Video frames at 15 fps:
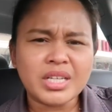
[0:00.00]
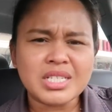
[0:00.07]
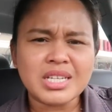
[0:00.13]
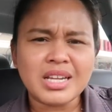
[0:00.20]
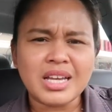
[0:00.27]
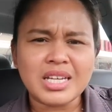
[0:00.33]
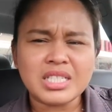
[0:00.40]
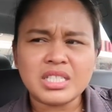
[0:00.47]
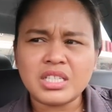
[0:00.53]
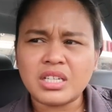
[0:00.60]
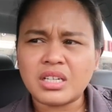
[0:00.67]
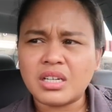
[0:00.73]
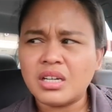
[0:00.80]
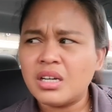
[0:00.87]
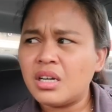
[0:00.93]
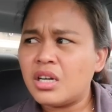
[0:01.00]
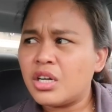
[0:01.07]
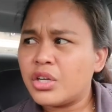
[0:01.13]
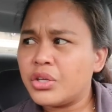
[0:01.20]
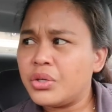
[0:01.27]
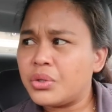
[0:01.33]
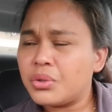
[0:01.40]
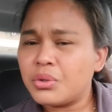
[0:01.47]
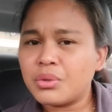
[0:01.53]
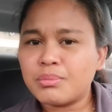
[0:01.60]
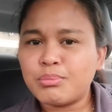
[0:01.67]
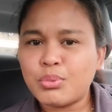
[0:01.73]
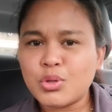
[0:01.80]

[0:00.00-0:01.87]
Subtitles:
Kasi last year, yung